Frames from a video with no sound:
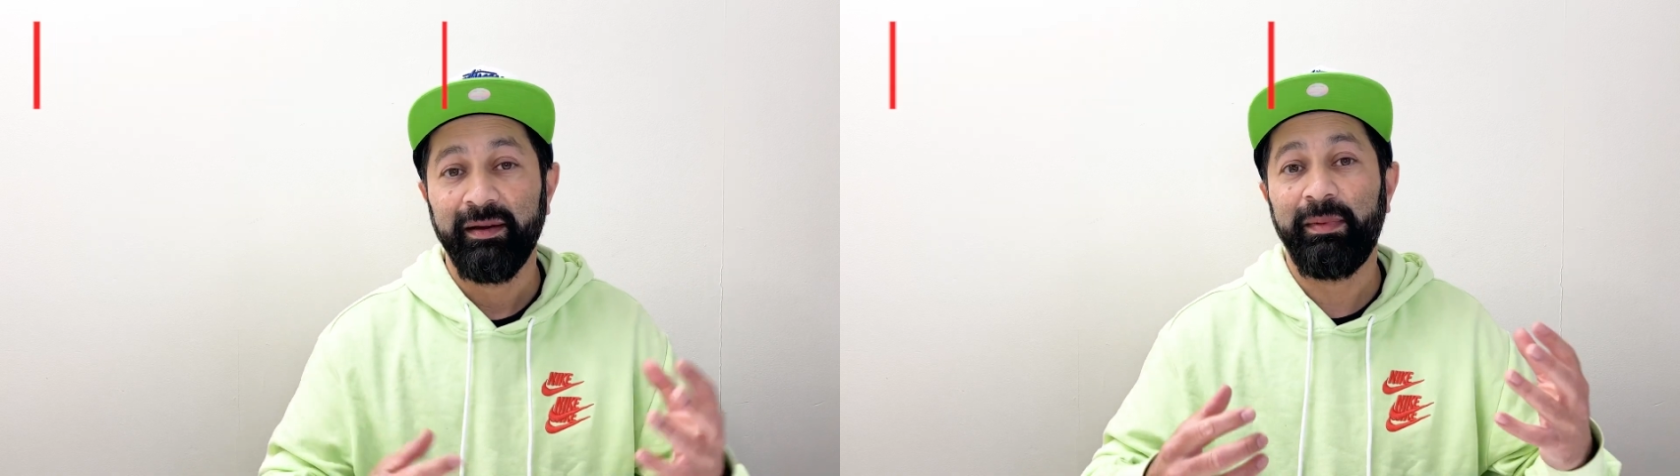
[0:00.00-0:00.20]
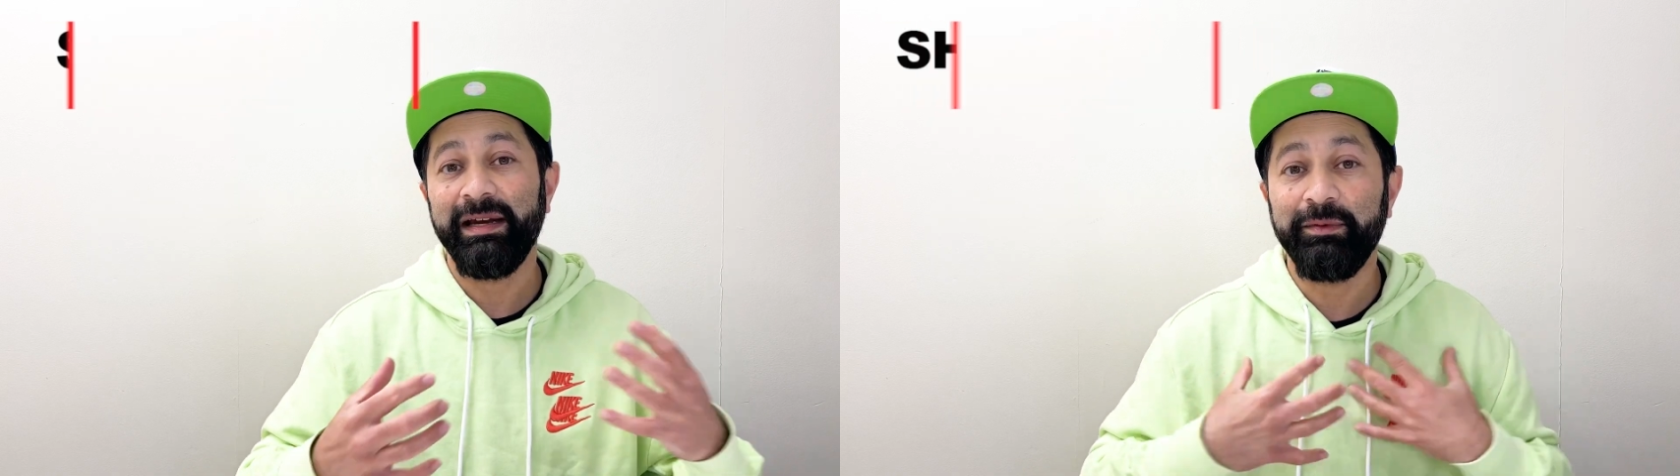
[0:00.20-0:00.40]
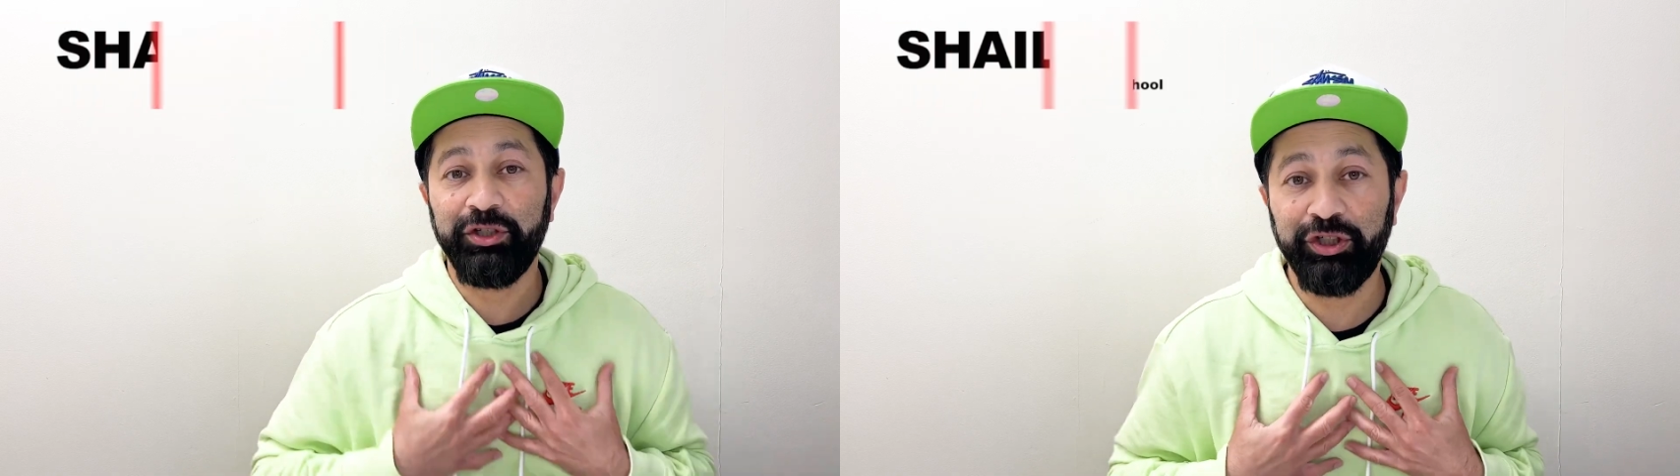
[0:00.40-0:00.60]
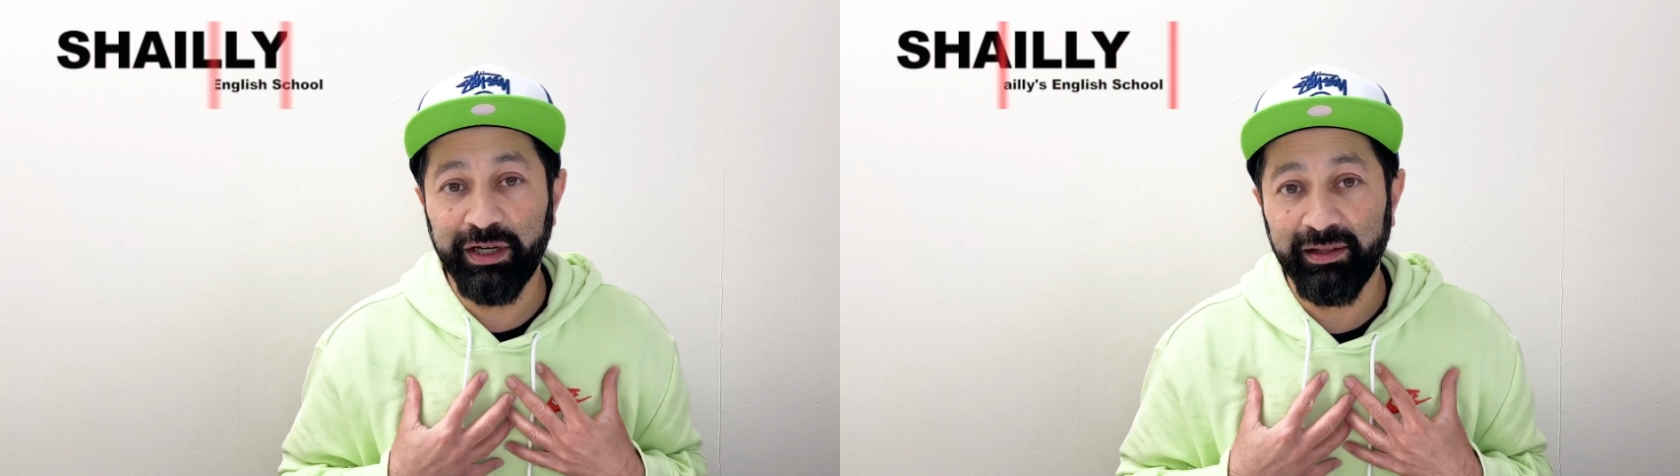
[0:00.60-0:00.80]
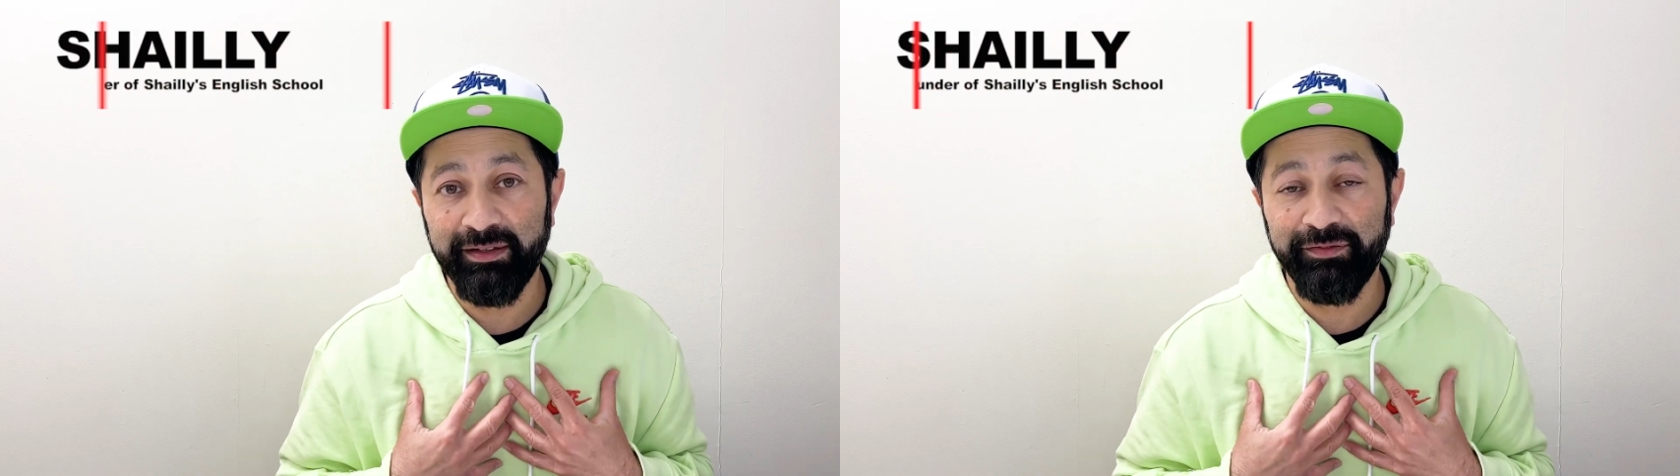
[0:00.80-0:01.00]
My name is
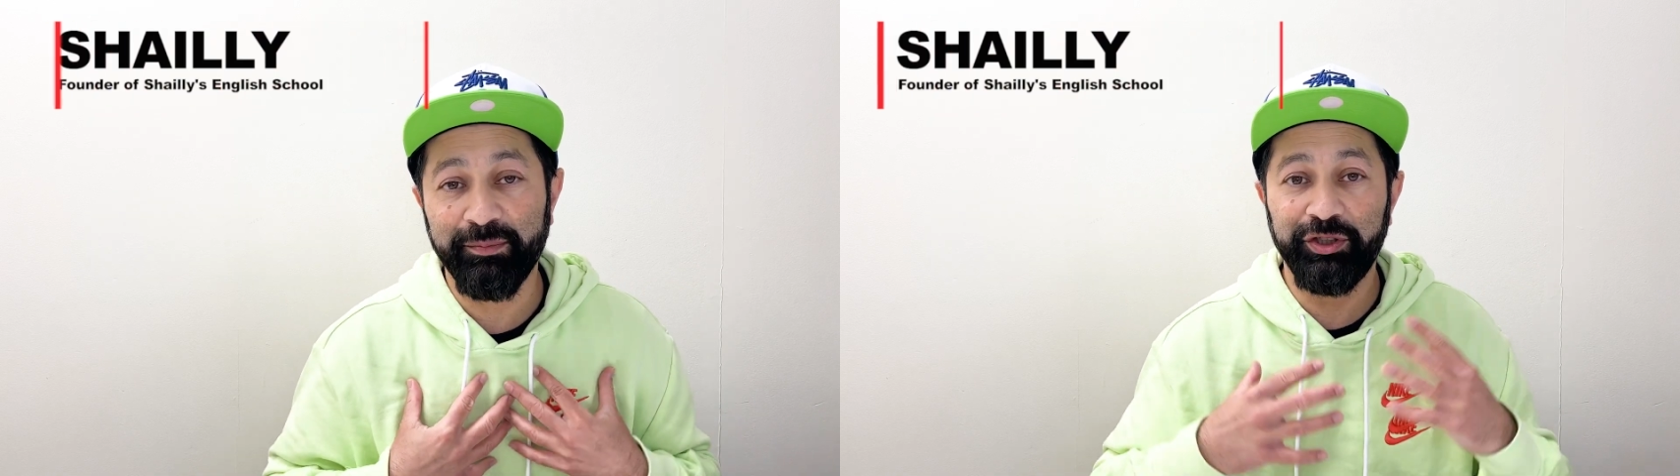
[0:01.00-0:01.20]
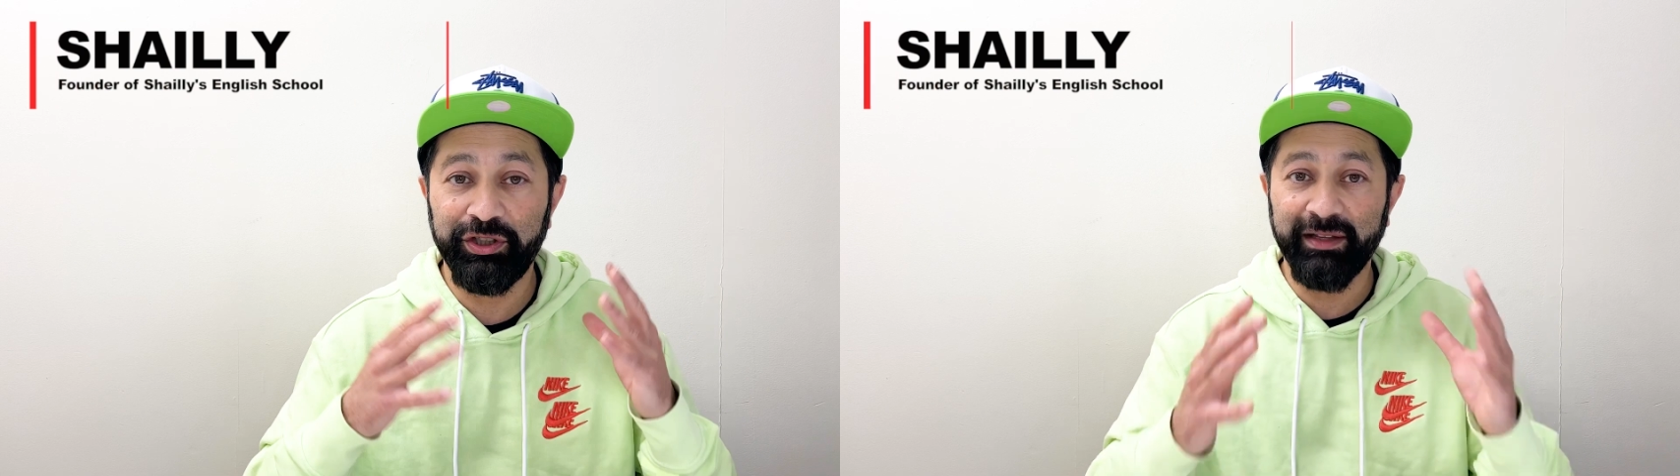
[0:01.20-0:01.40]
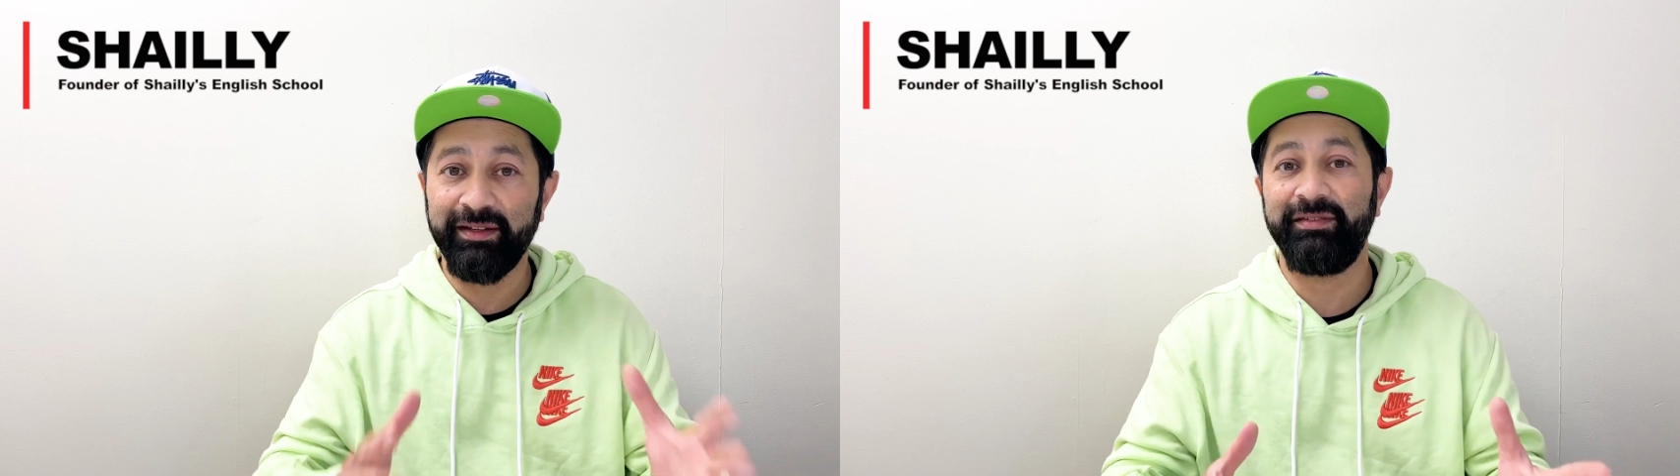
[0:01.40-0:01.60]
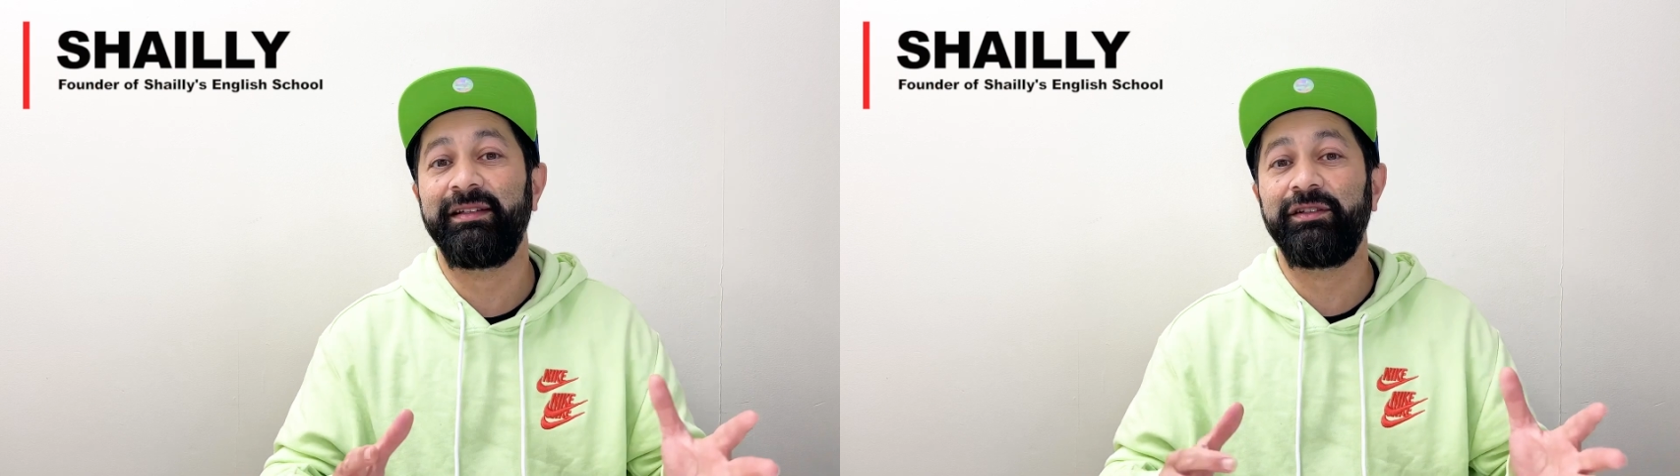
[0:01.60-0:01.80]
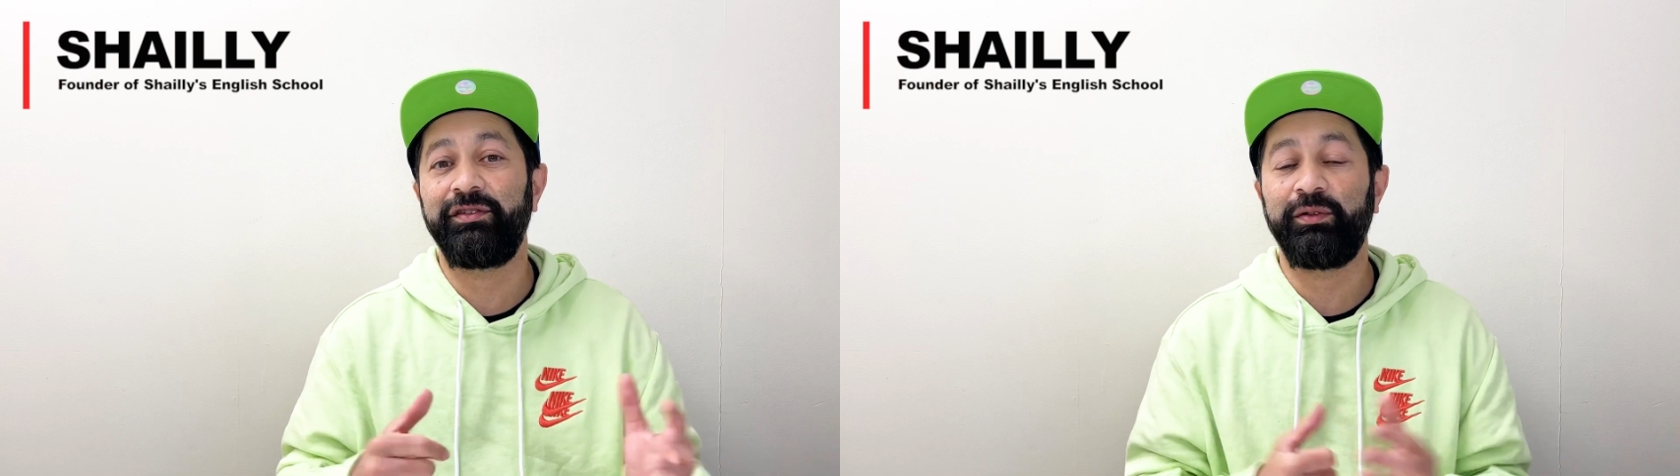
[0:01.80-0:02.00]
Shelley from Shelley's
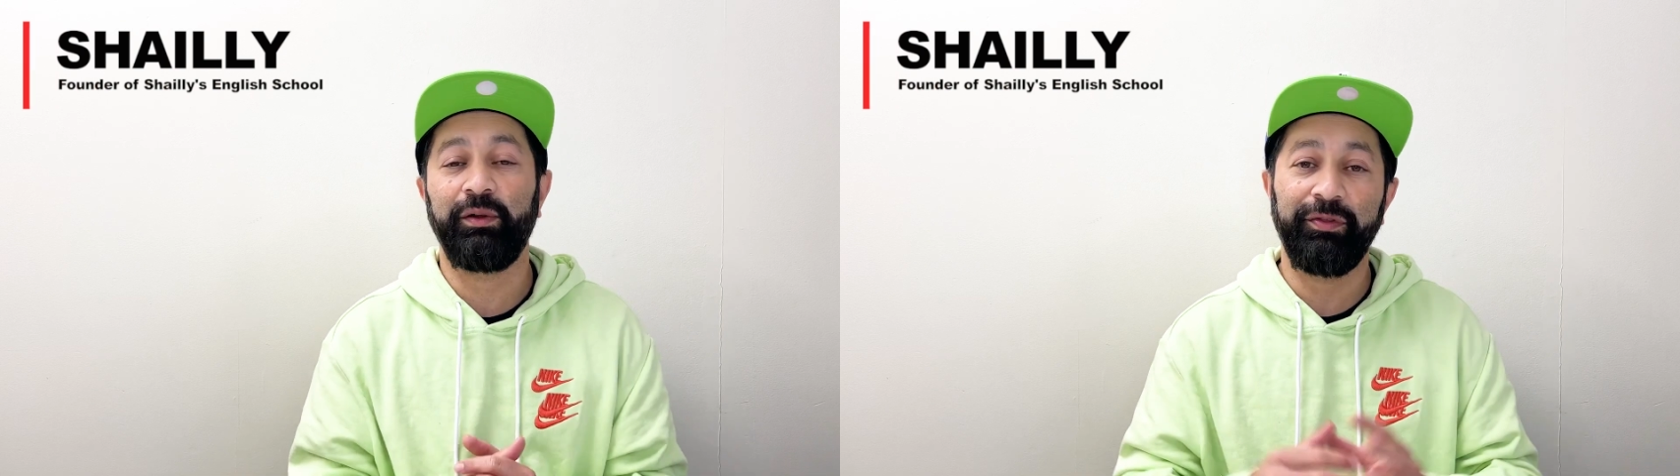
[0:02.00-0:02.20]
English School.